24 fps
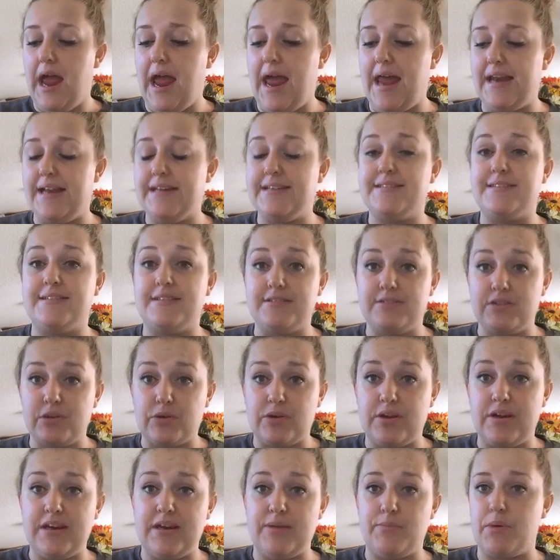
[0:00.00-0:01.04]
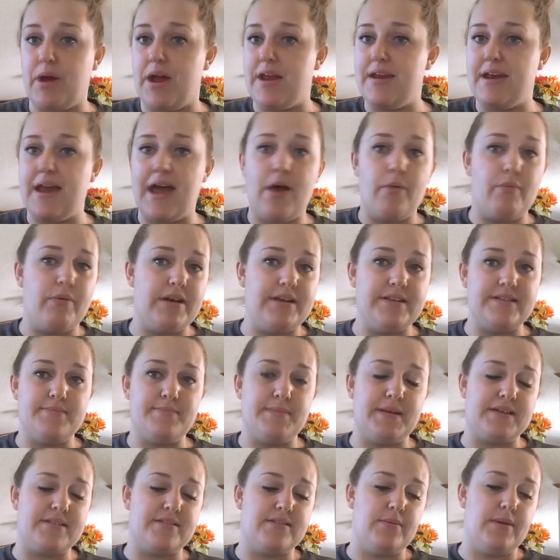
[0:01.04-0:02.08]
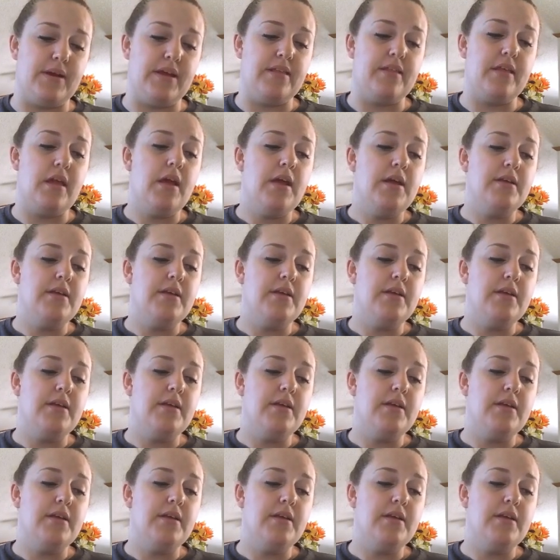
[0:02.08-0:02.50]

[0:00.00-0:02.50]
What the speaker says: and it's zucchini bread, not what it's mixed with.